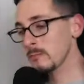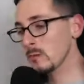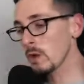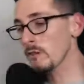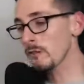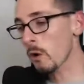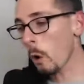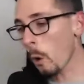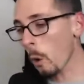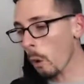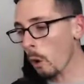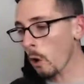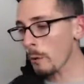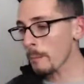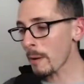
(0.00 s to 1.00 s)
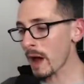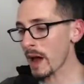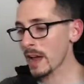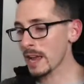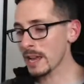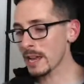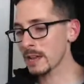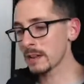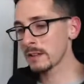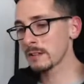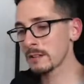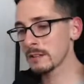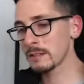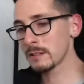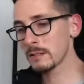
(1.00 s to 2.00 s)
For all my,
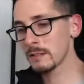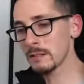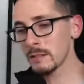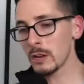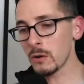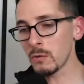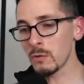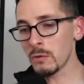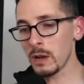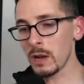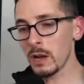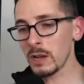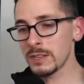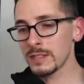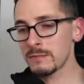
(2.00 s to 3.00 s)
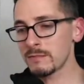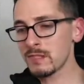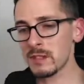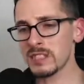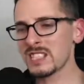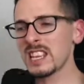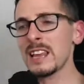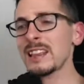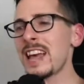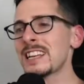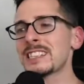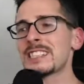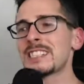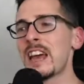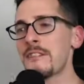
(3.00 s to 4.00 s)

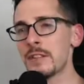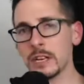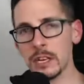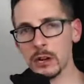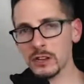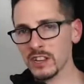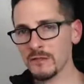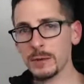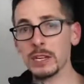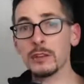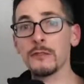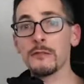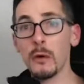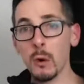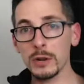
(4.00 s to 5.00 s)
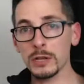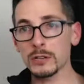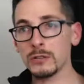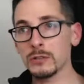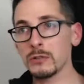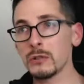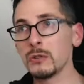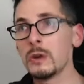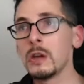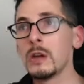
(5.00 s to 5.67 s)
last 7 years, I've been devoted to